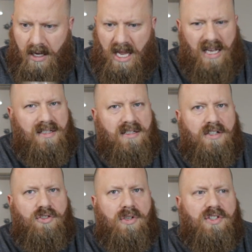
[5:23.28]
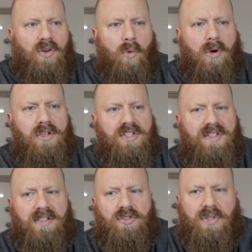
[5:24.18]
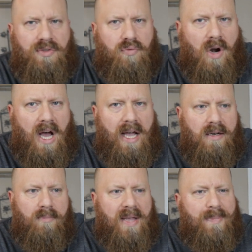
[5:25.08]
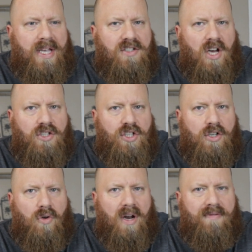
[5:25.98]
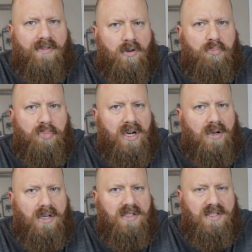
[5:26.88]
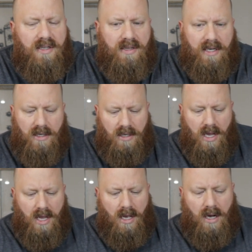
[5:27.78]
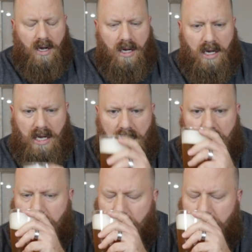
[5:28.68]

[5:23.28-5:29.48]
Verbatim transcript: yeah, citrus, orange citrus rind, maybe a touch of grapefruit bitterness in there. Uh,